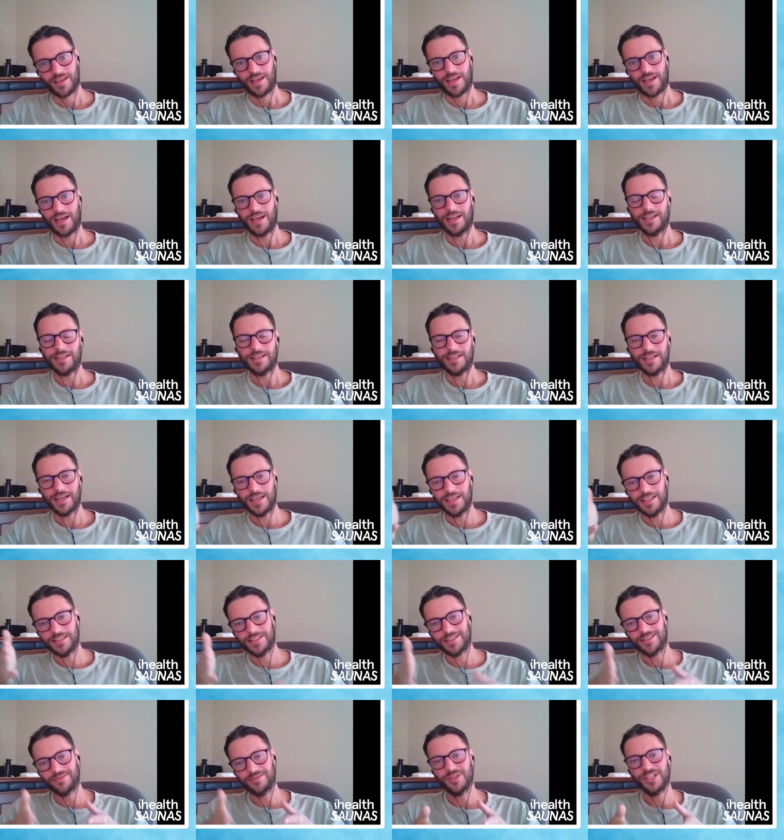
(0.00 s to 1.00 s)
And in that
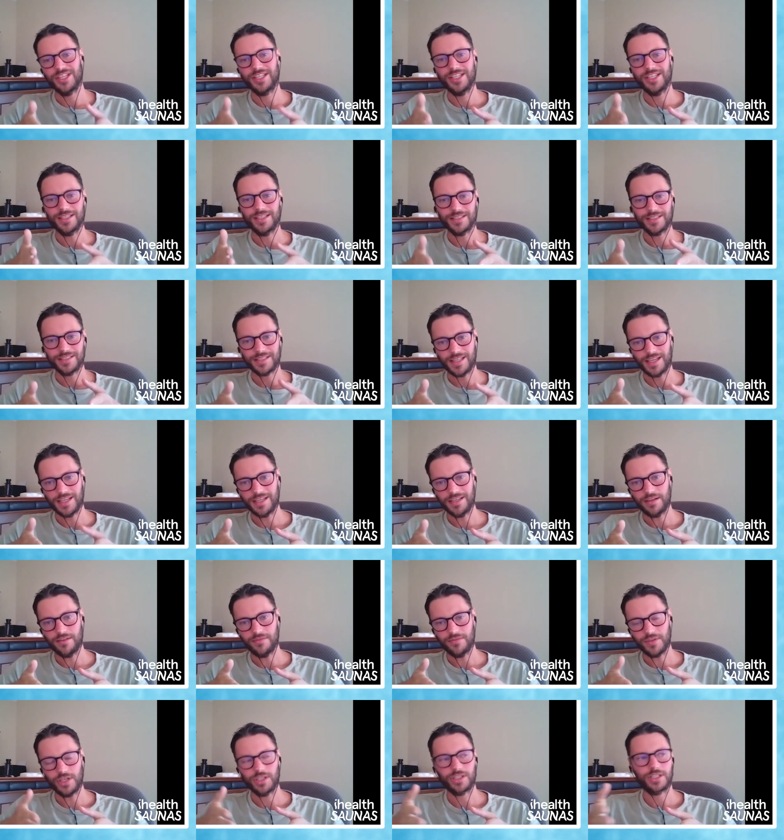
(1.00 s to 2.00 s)
intermediate state
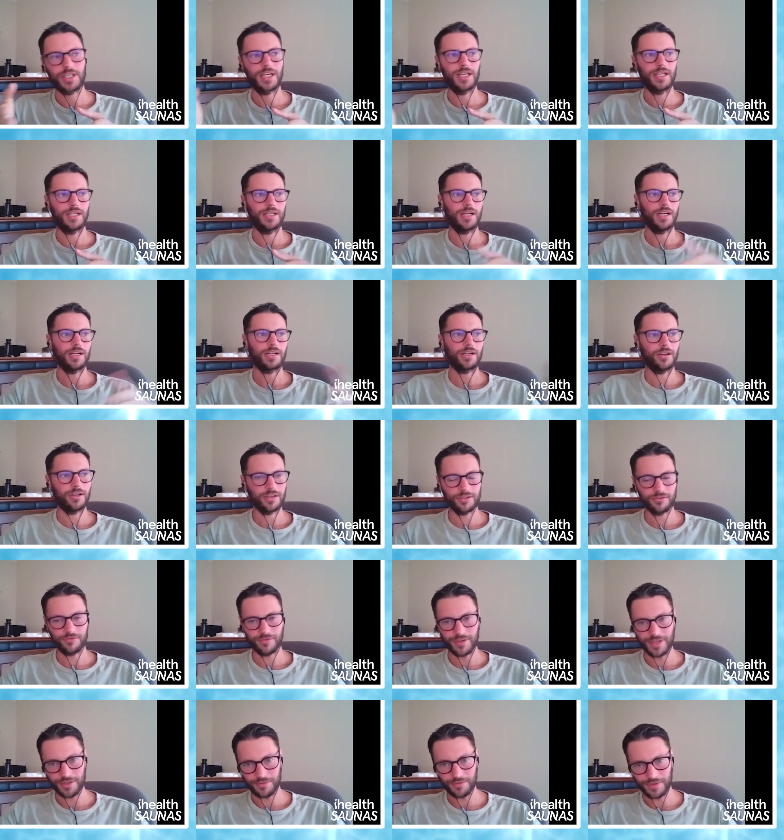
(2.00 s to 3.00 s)
of, okay, I can't
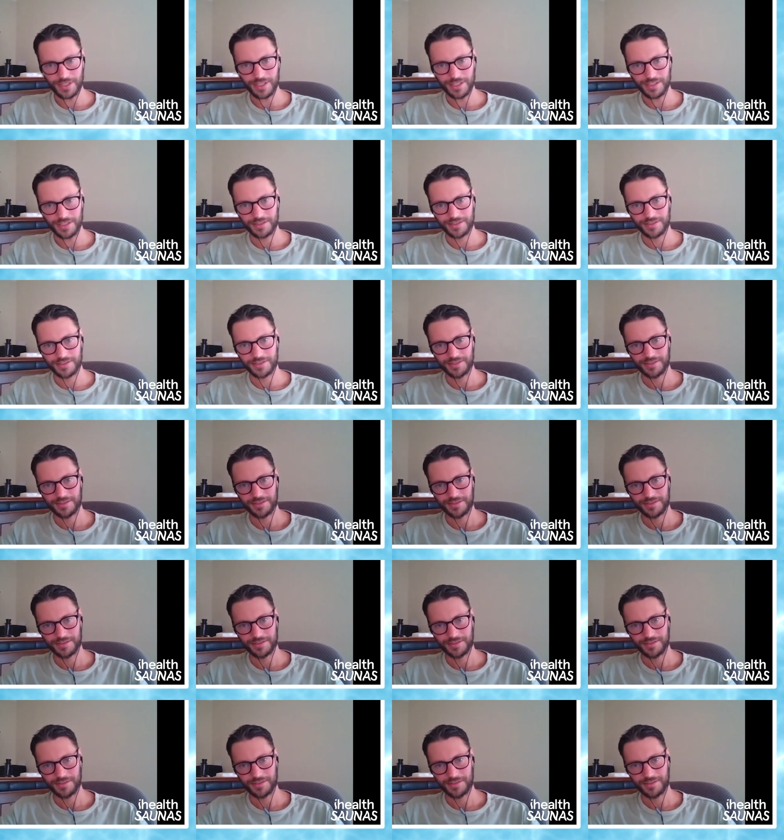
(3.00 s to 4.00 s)
run away
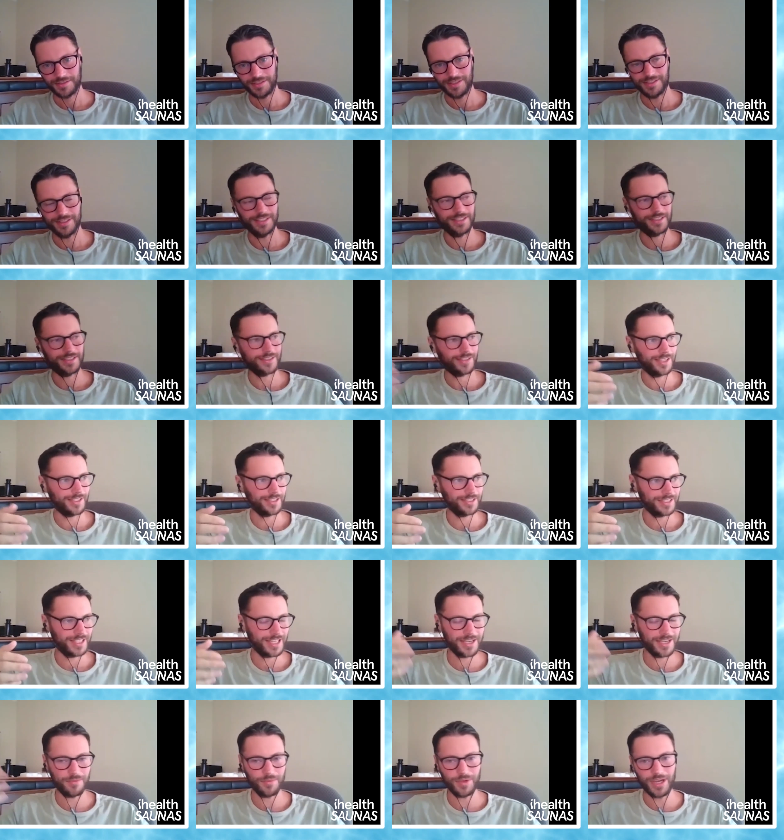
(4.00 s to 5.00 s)
and this tiger's
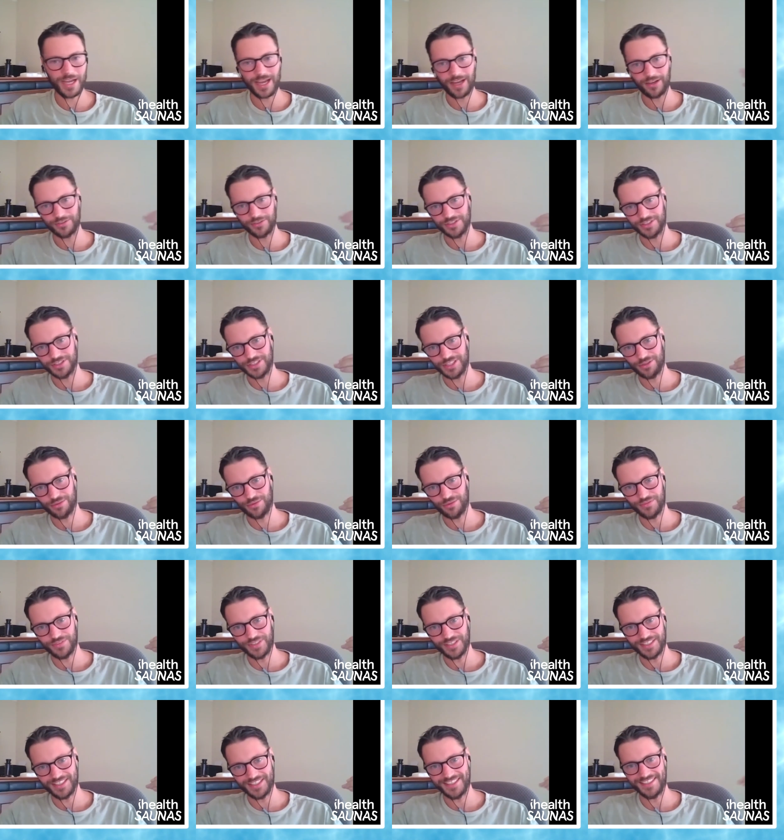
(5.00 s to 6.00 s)
here, but how to deal
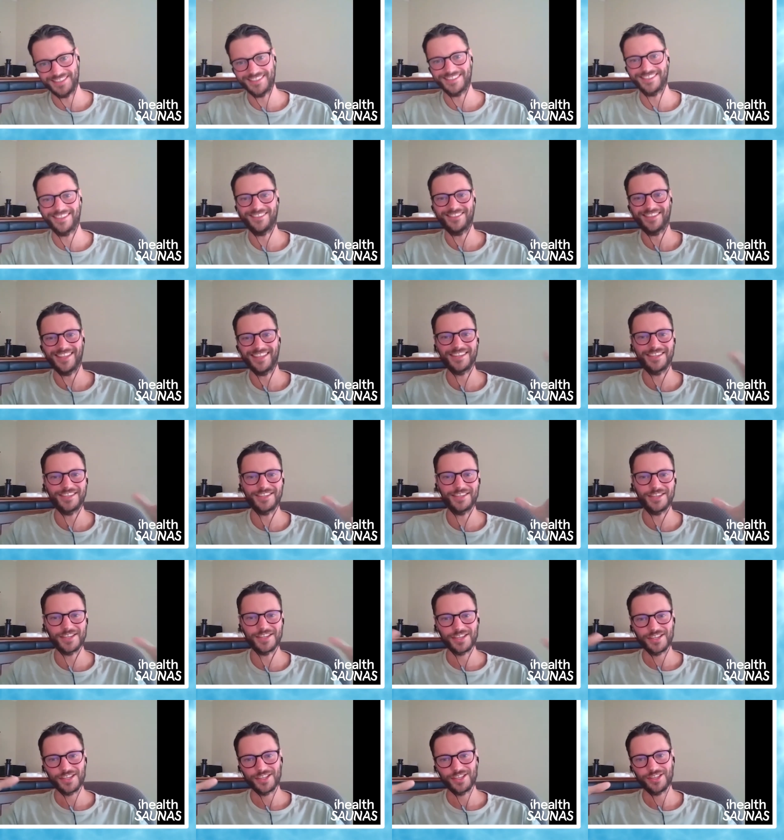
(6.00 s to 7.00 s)
with it? And so then
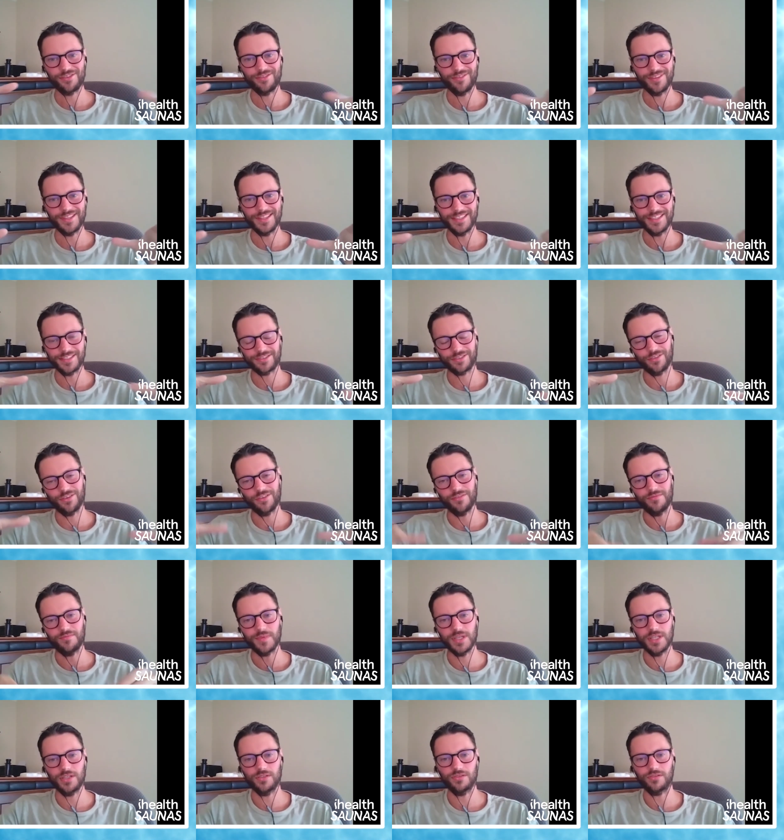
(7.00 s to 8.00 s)
you're in this sort of
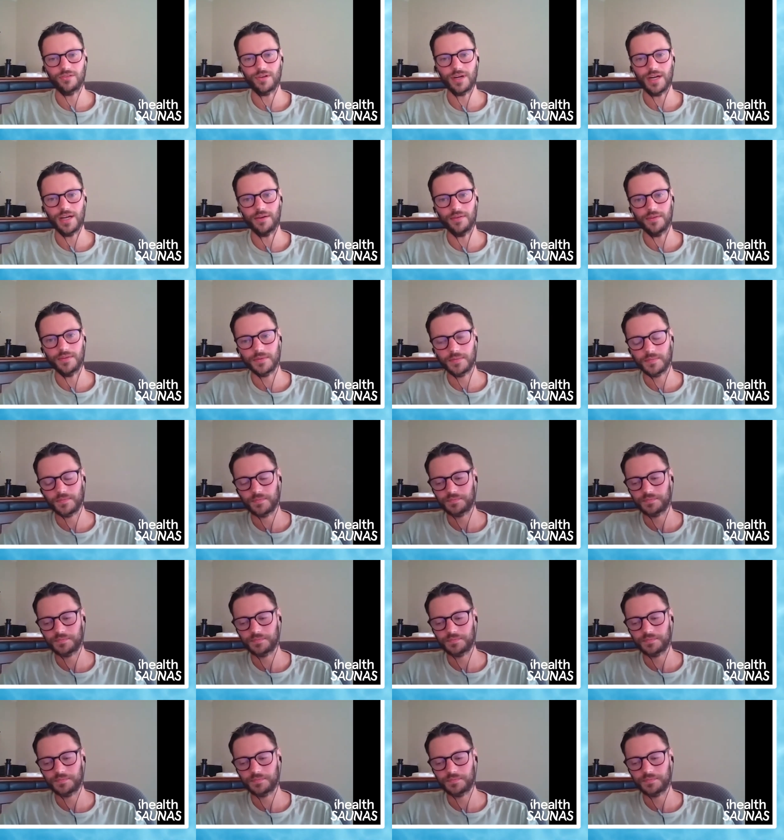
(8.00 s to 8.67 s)
middle ground.